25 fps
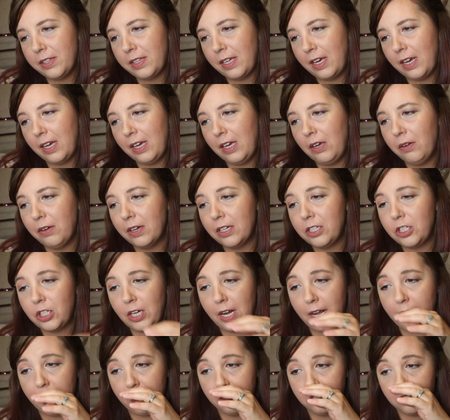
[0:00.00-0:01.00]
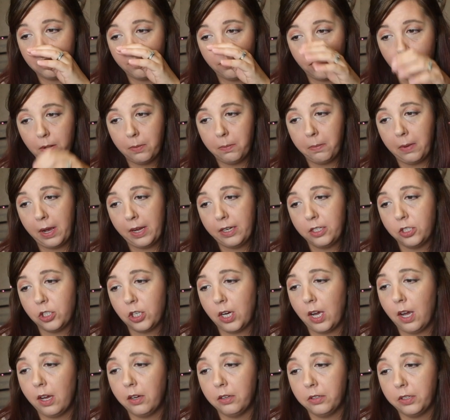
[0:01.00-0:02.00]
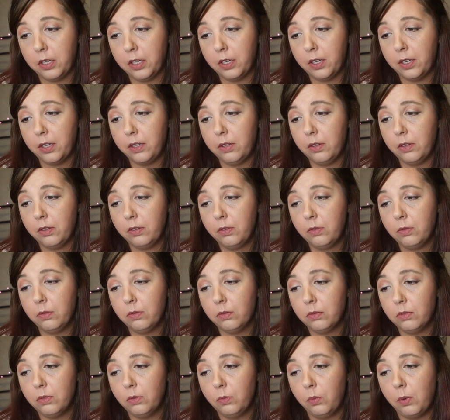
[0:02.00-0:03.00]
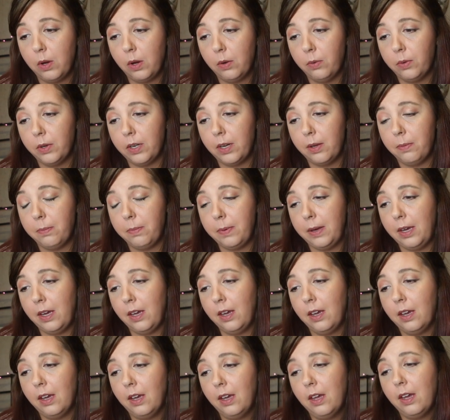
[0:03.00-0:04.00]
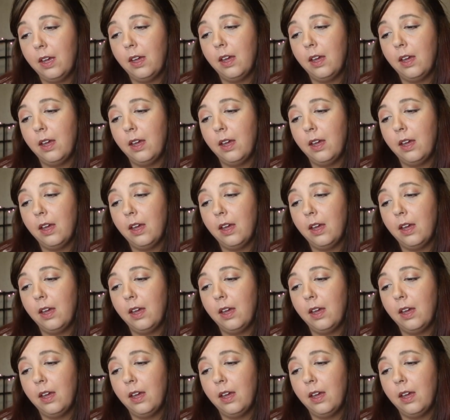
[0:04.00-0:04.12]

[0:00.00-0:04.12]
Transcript: thing you could change from my childhood, what would it be?